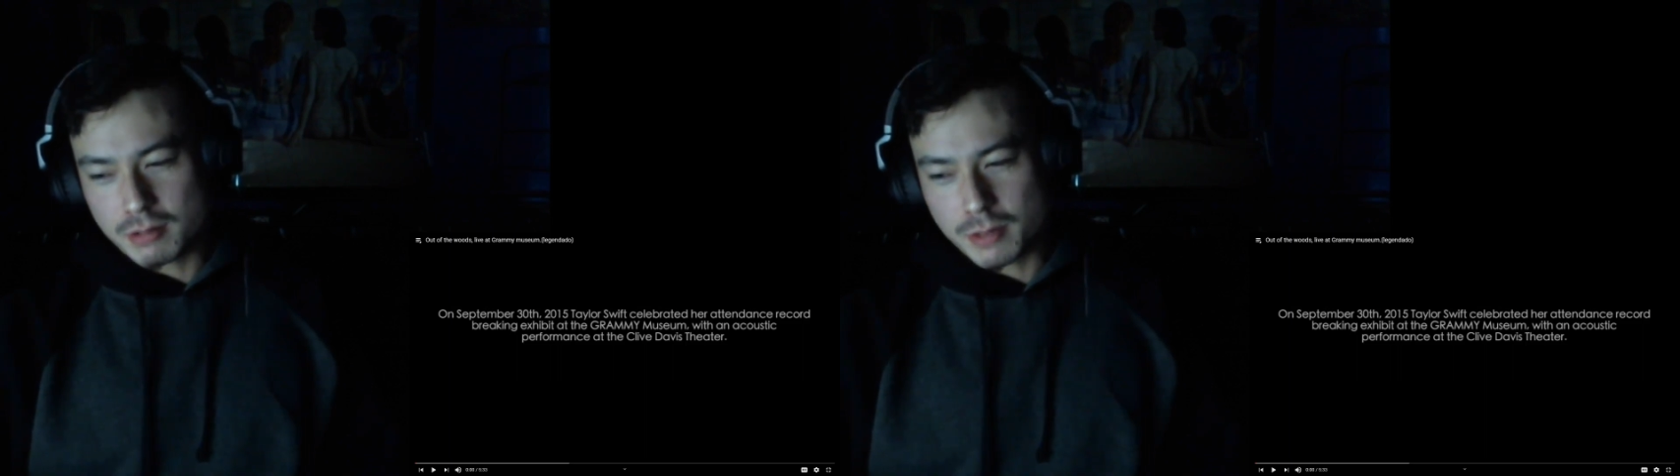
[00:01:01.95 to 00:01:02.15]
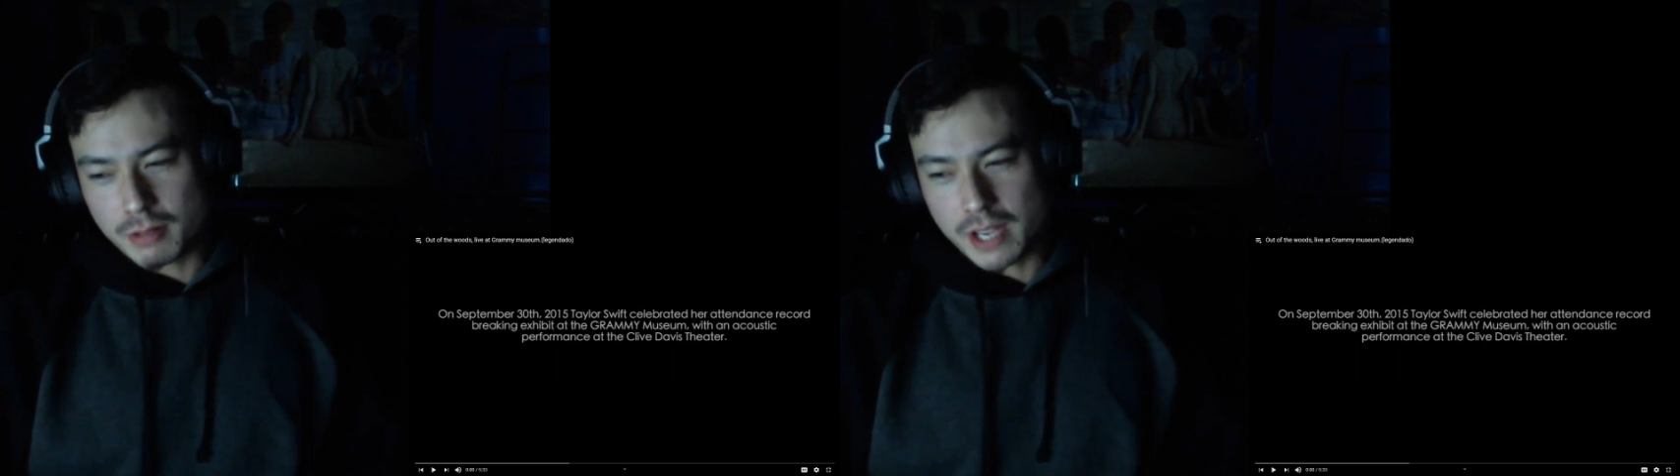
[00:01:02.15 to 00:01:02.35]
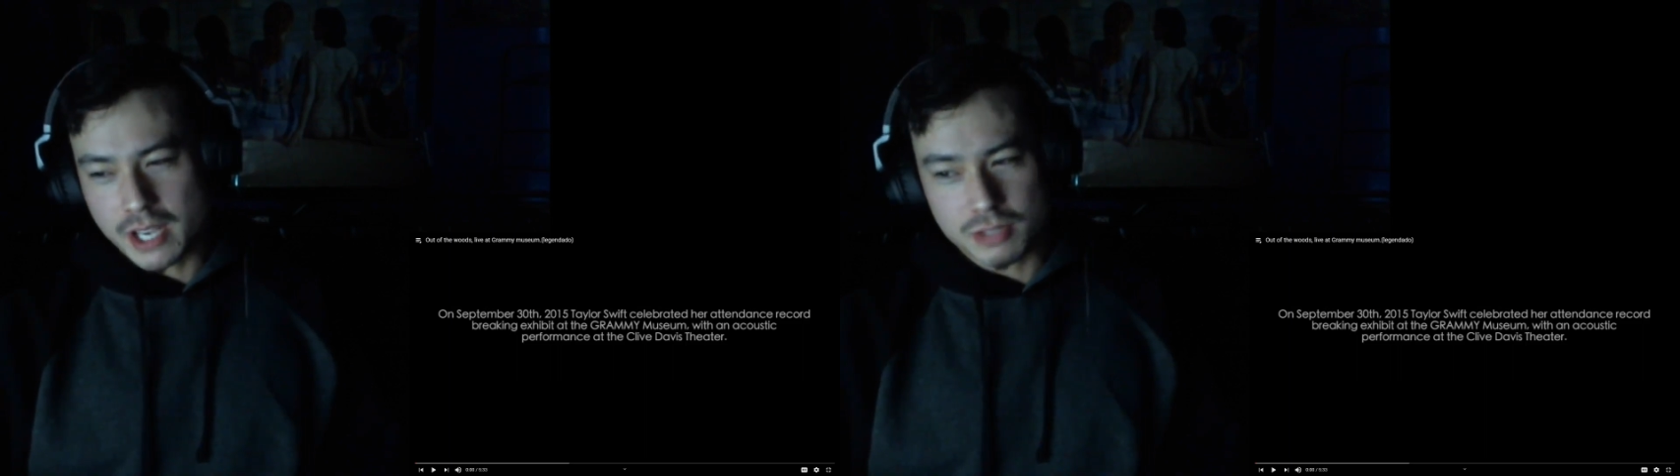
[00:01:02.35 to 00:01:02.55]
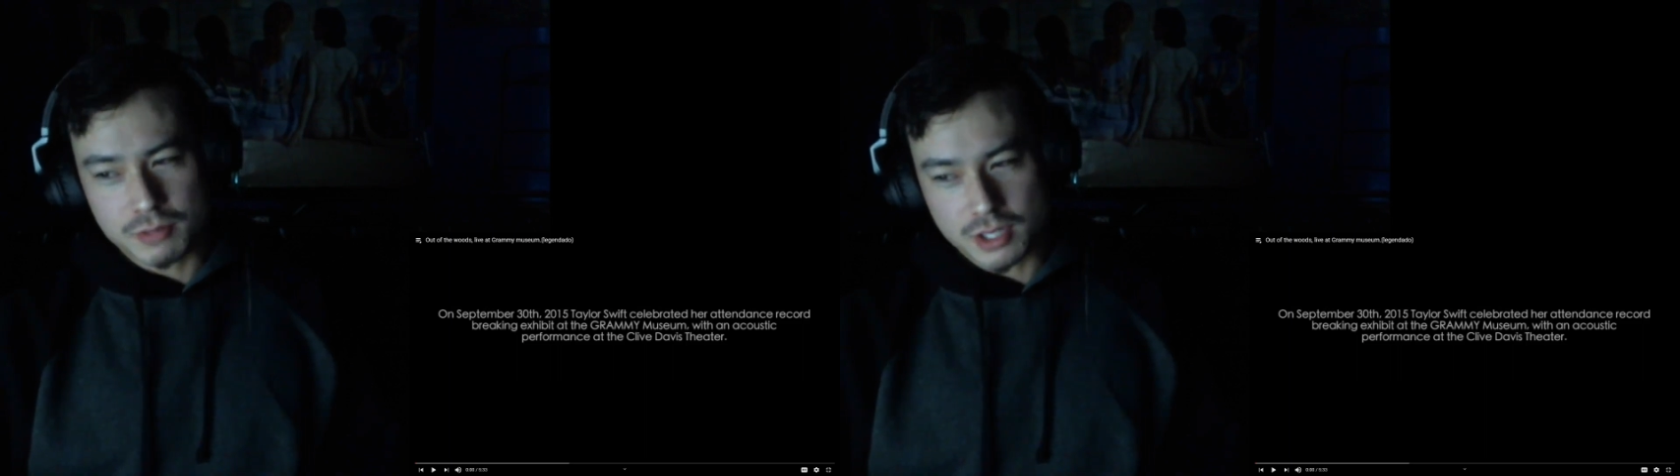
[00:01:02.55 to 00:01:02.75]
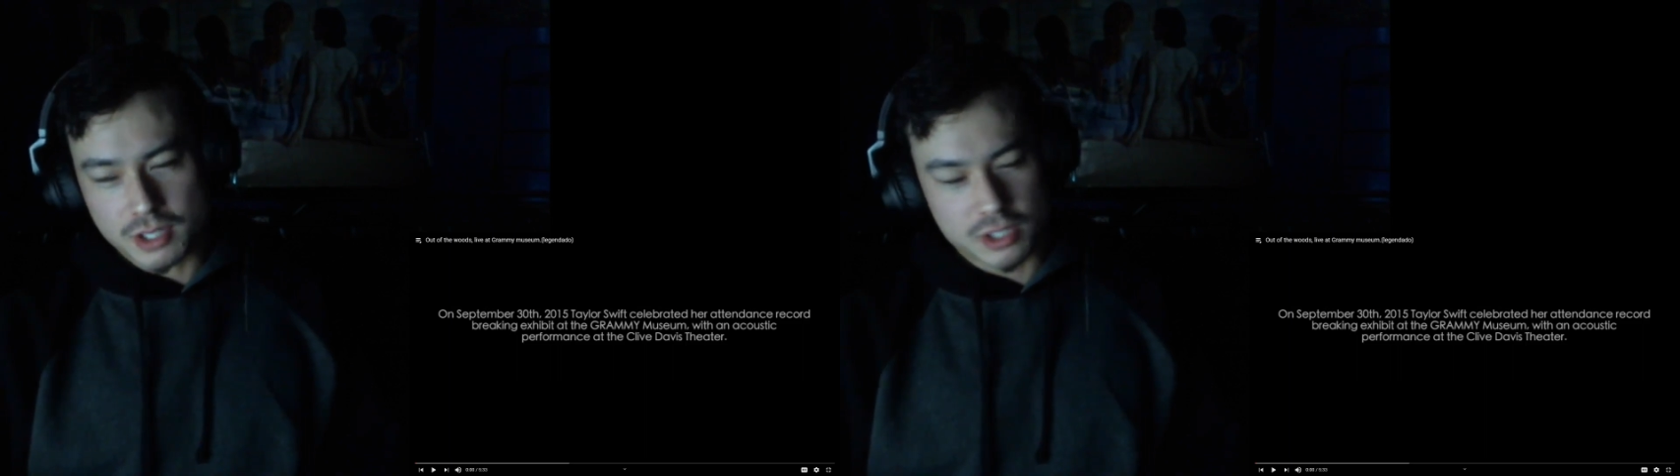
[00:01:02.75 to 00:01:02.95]
what my reaction
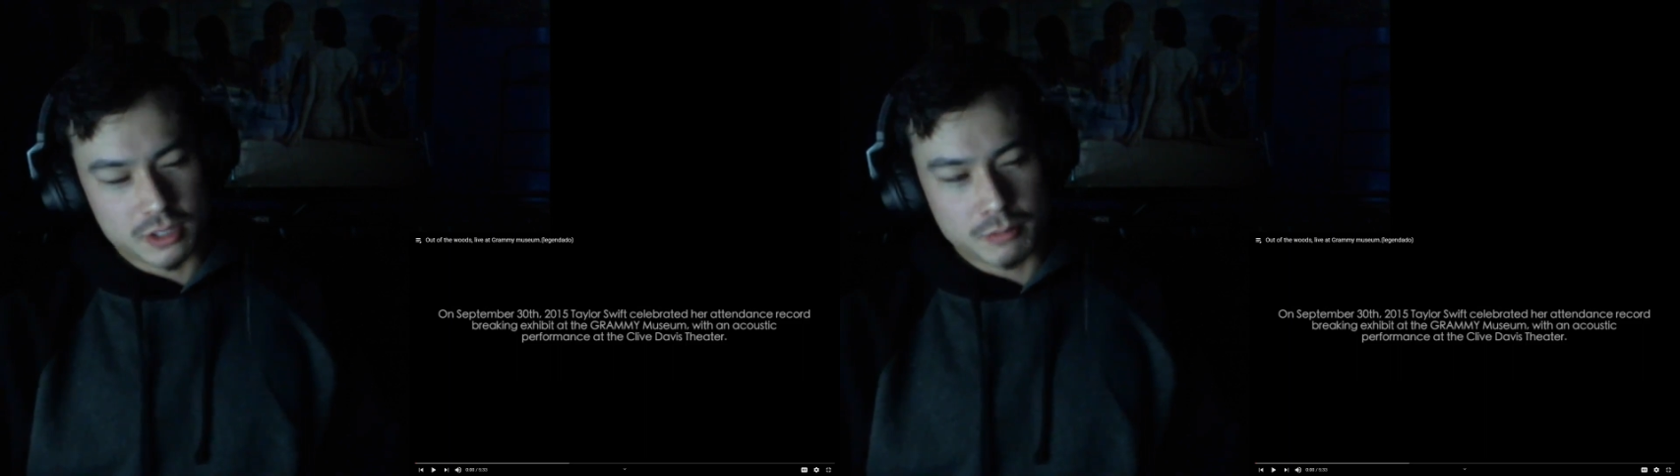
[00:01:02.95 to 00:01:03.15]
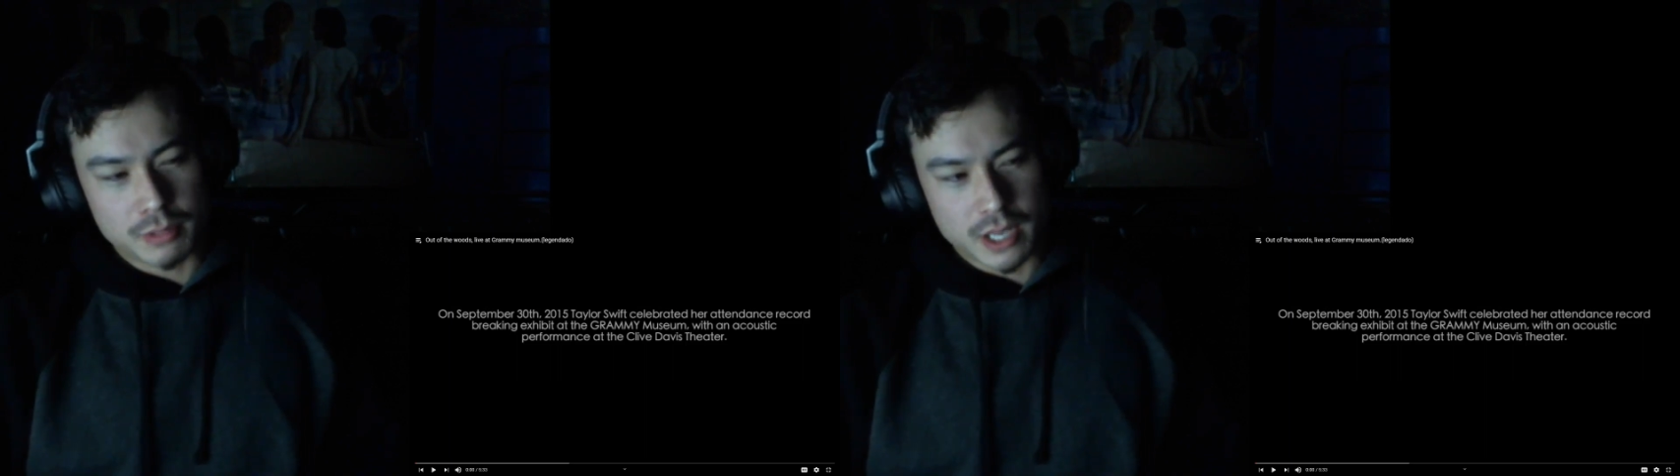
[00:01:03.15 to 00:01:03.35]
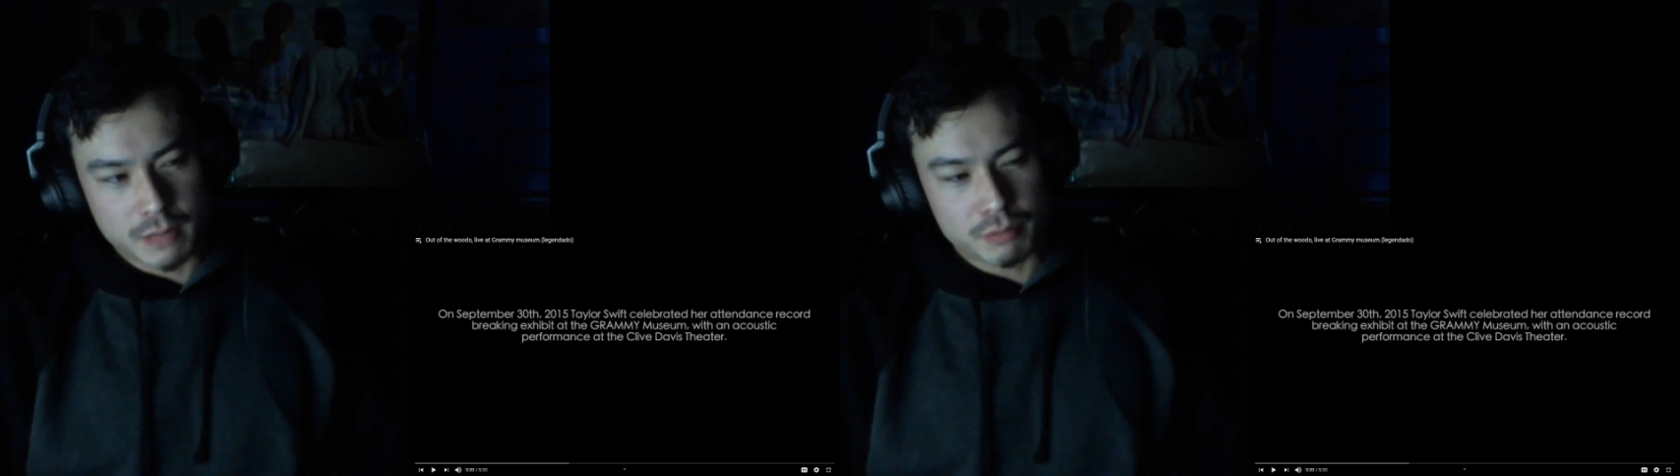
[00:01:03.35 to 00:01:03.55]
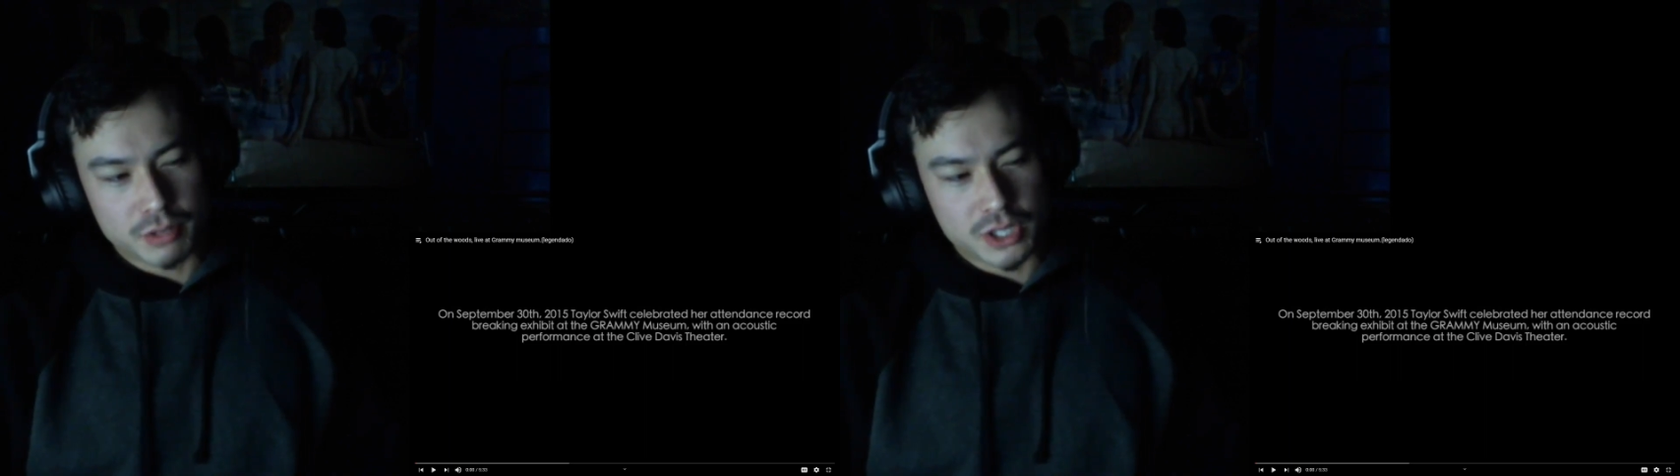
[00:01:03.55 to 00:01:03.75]
was initially, but I'm pretty